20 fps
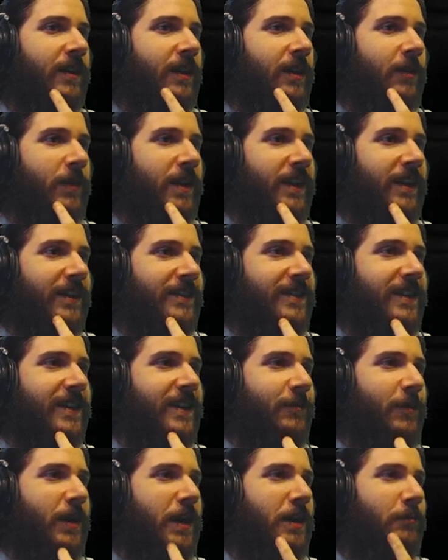Make a scene
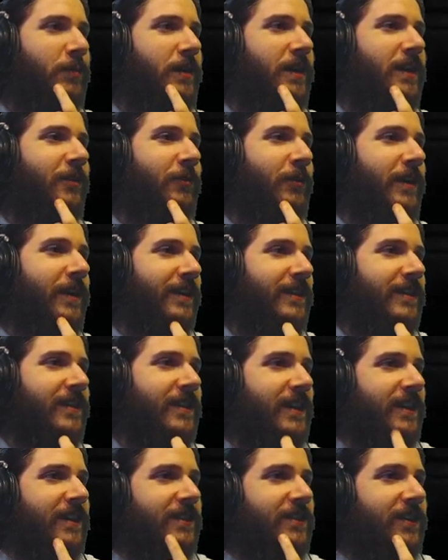about it being rigged.
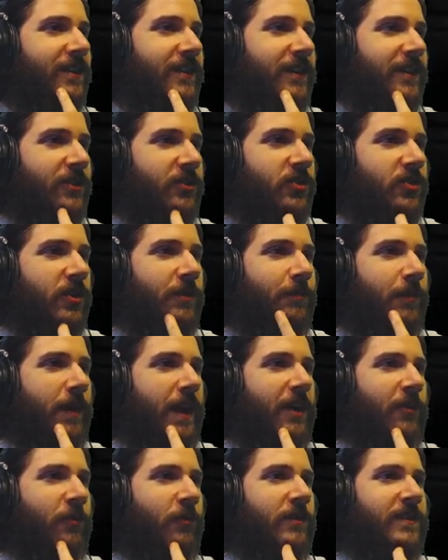Suddenly you're jerked
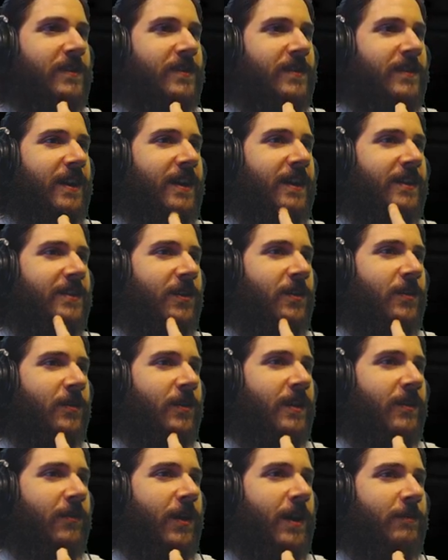backwards as Tiny
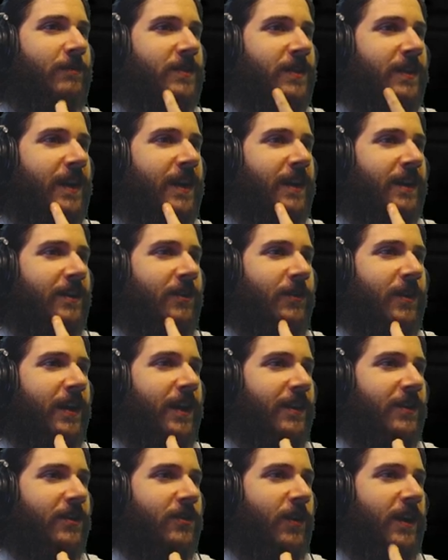Tony grabs your
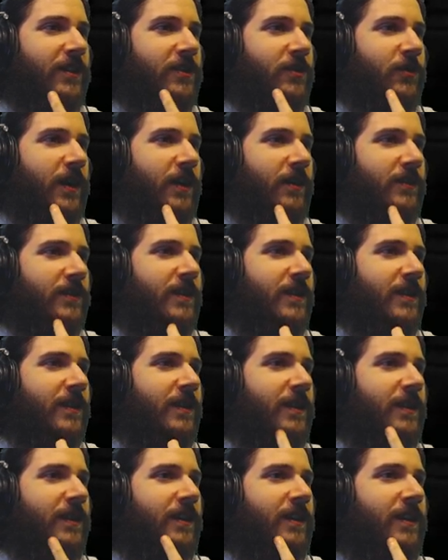neck and drags you out.
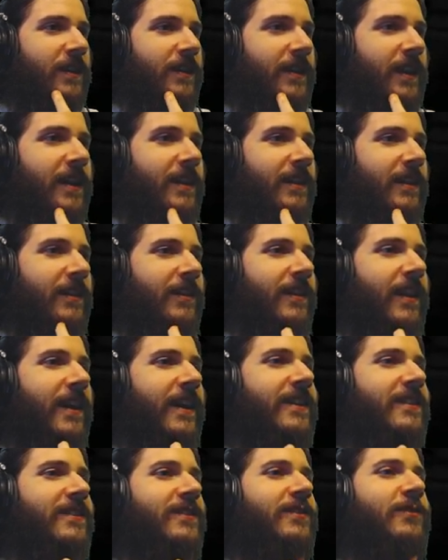That
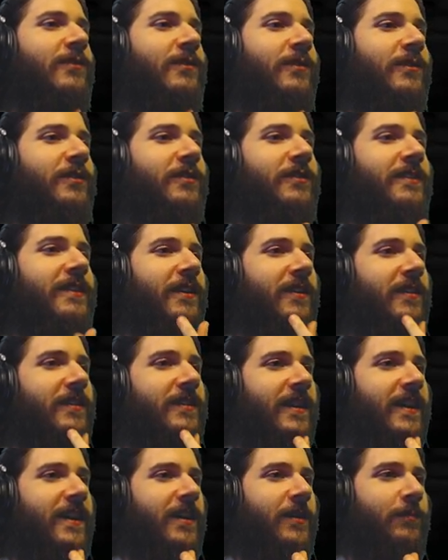night you learned how to
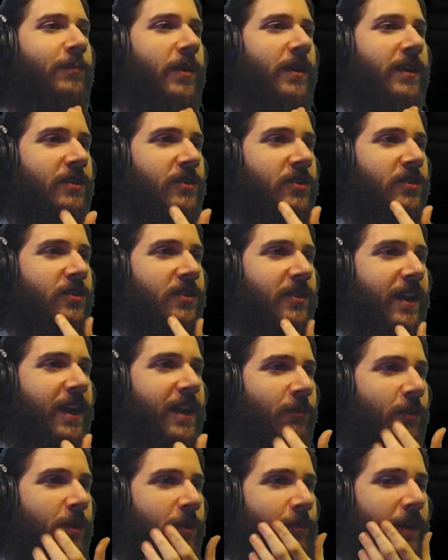take a punch.
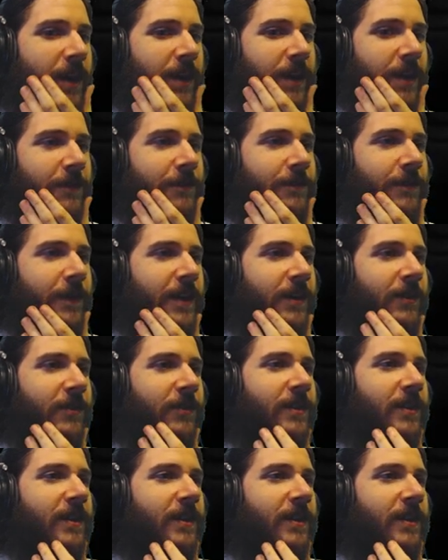Gain 1 body. Fail.